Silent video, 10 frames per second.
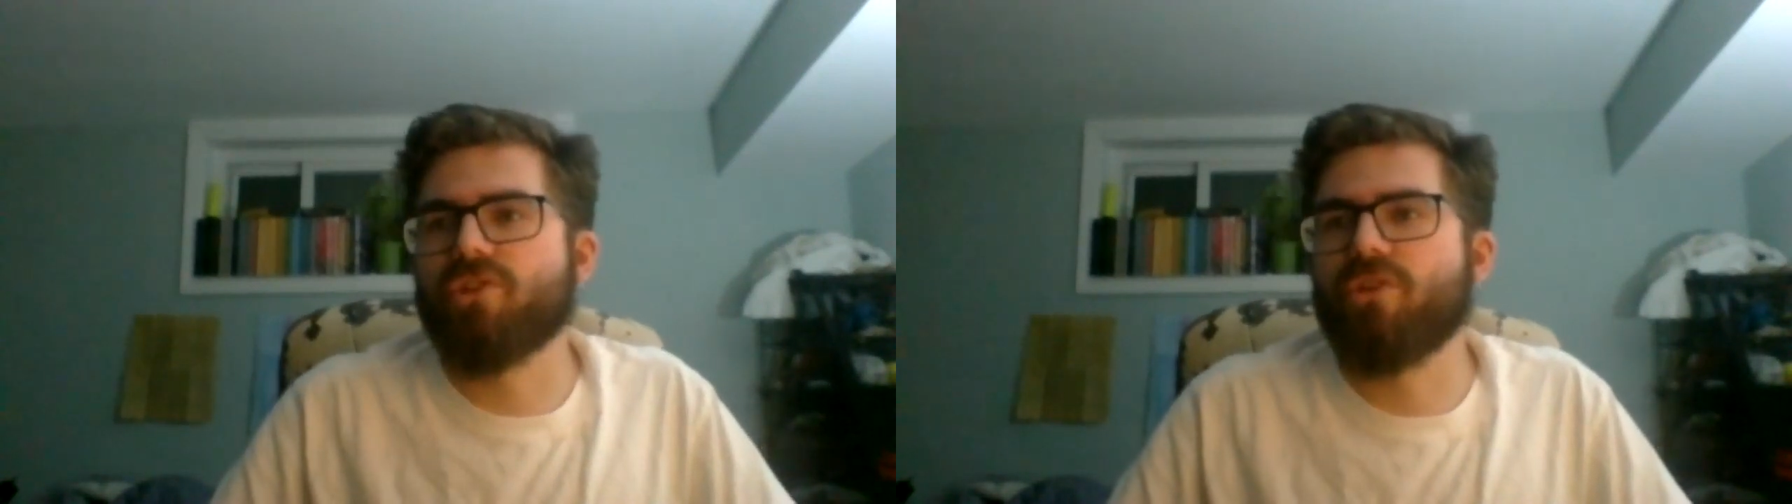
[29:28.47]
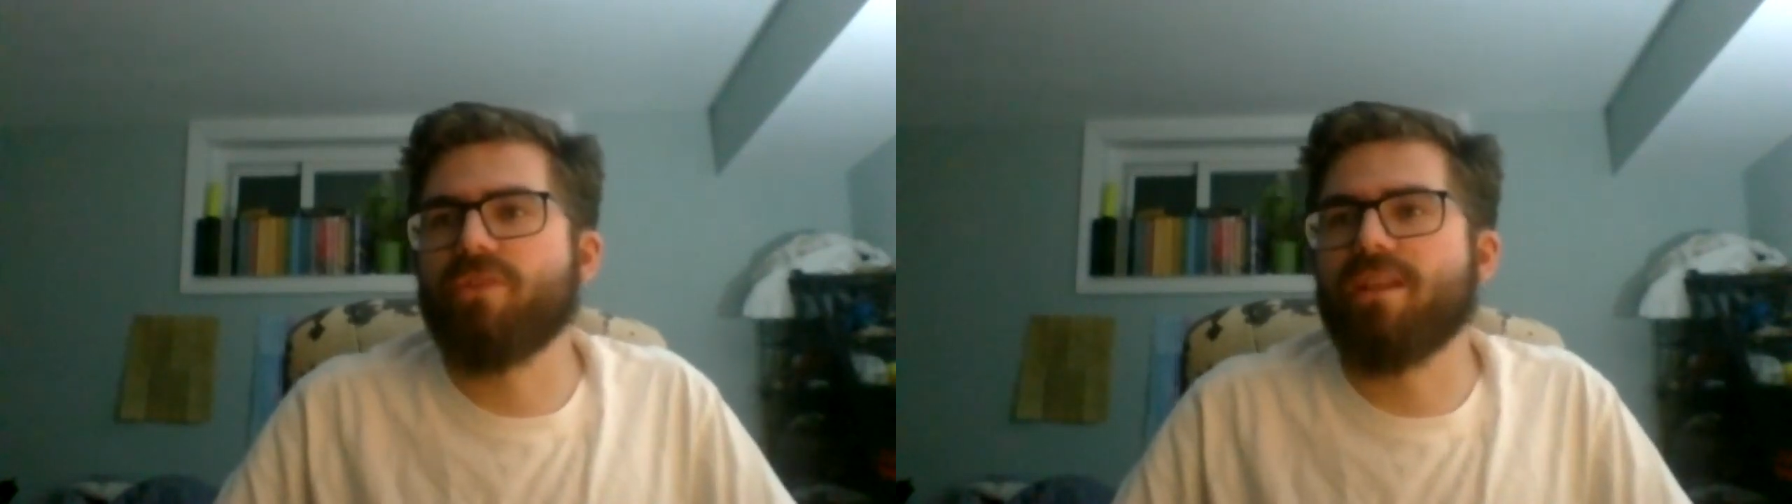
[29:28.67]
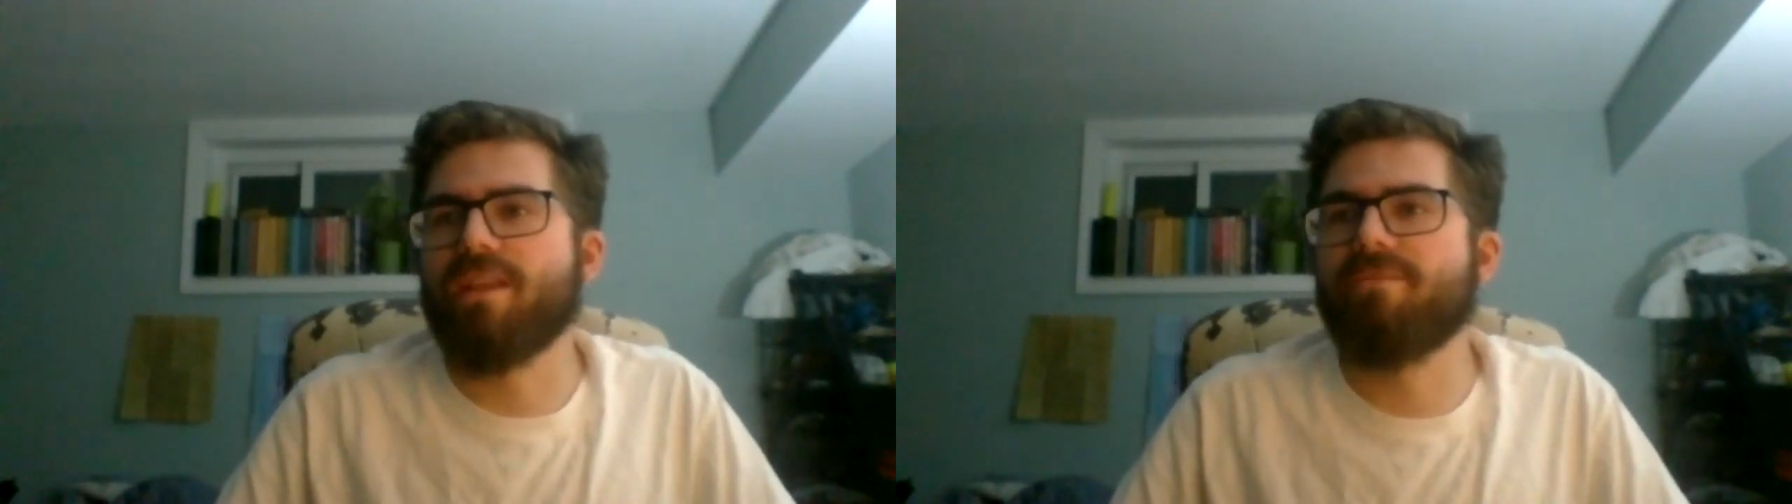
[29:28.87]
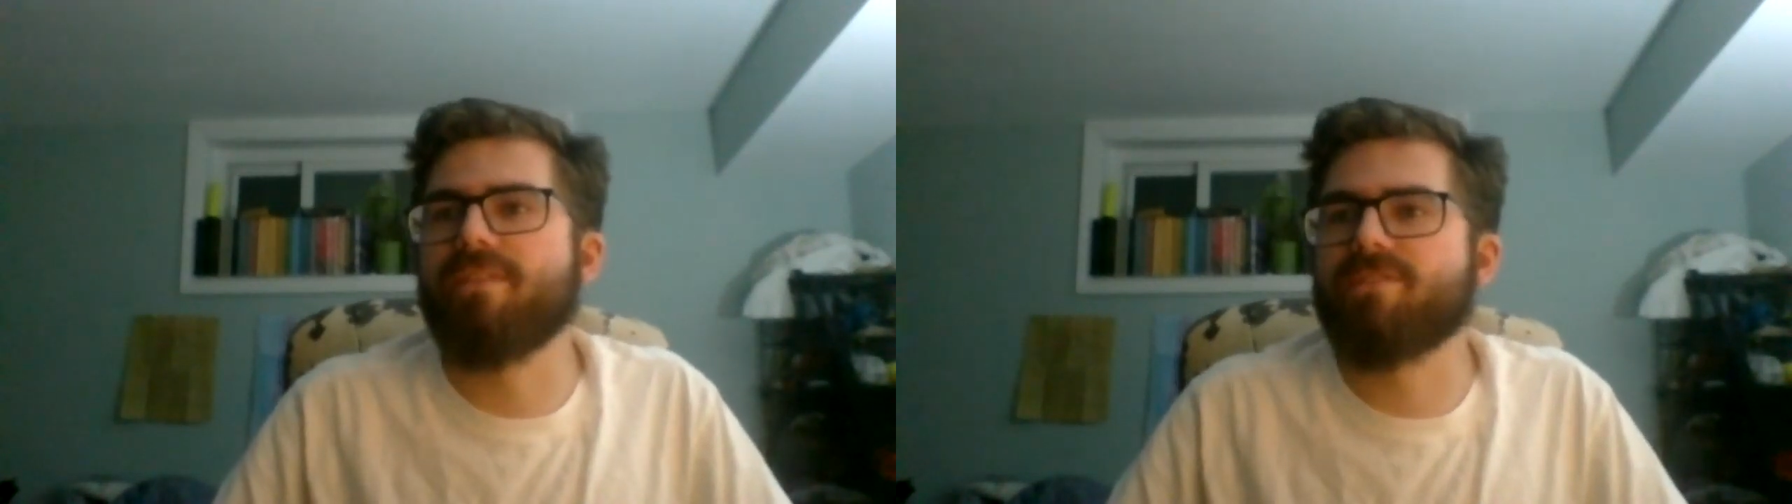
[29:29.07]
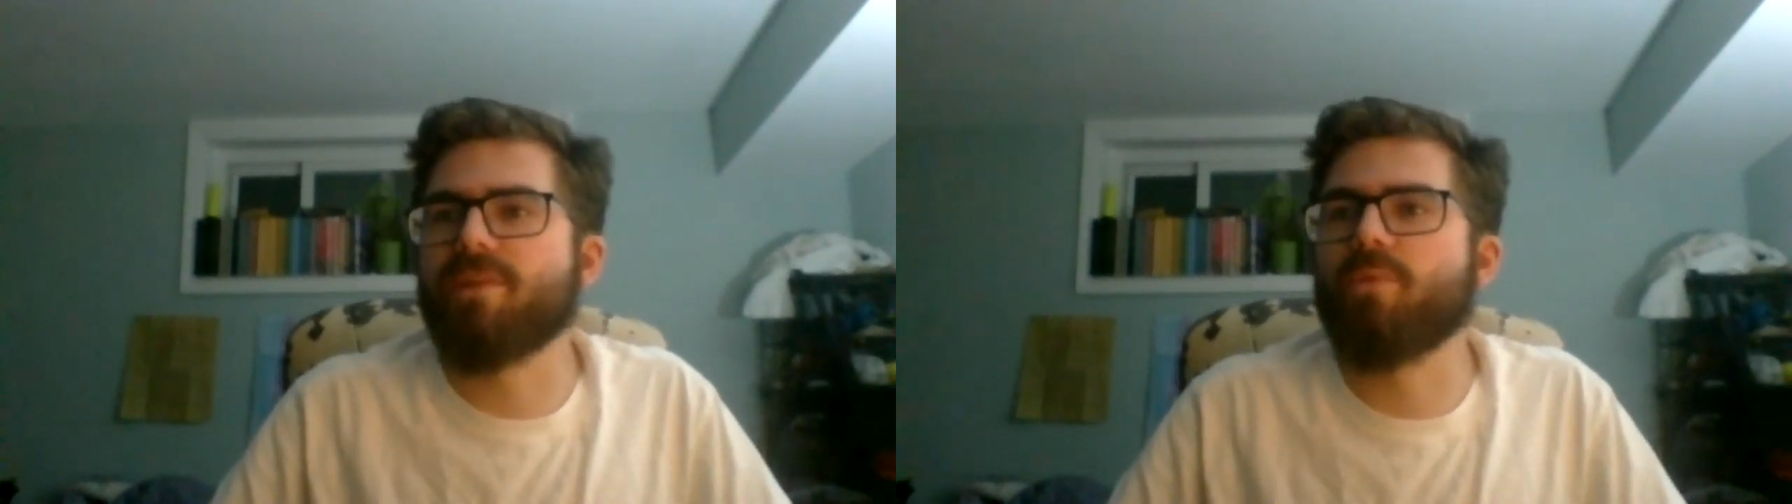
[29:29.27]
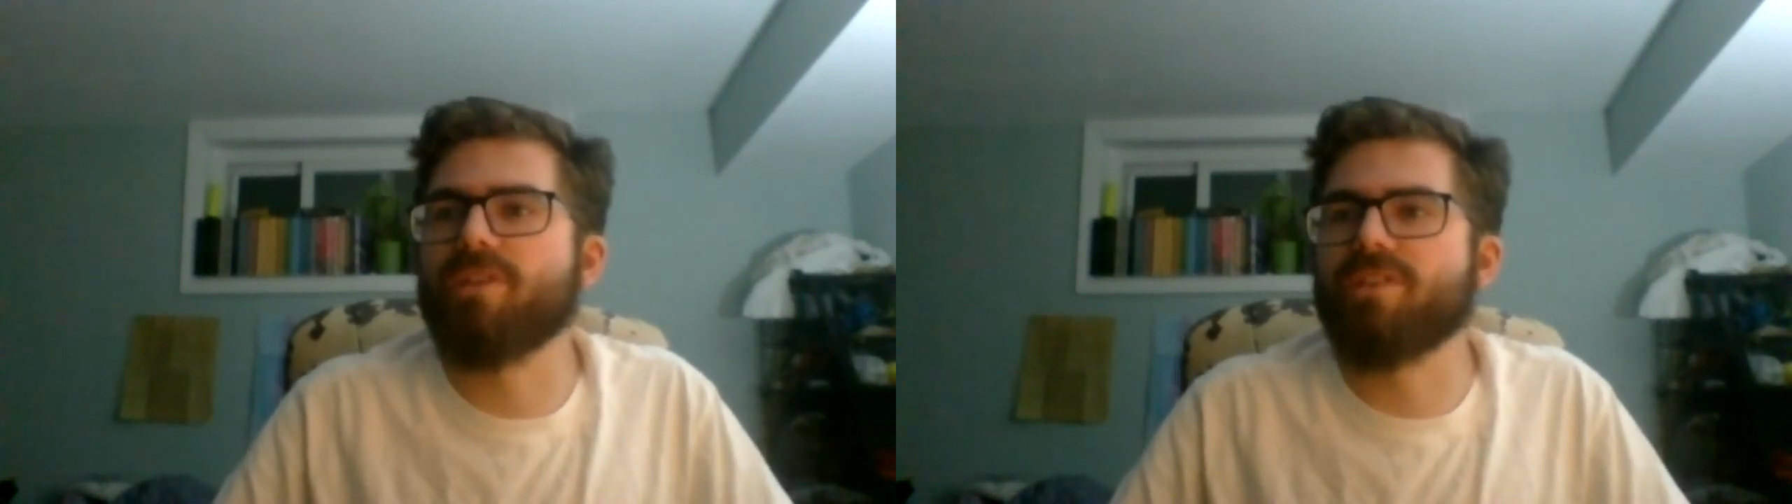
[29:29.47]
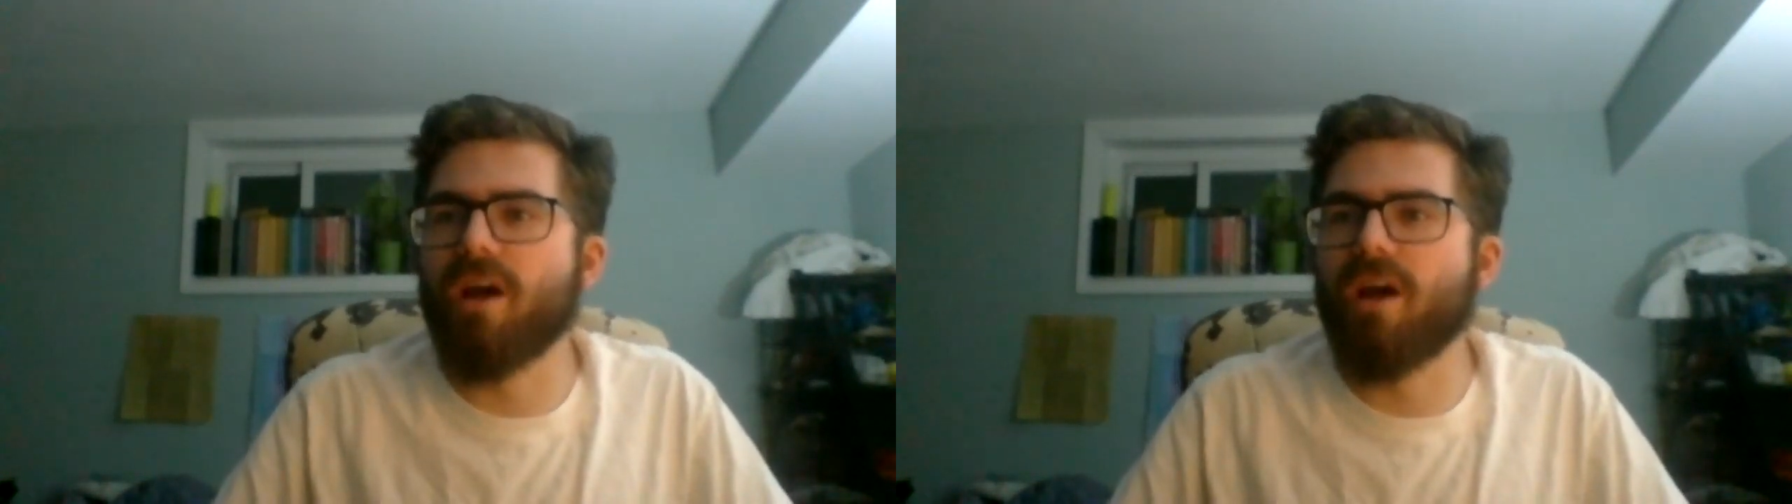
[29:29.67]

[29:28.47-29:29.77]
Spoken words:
show that even if someone is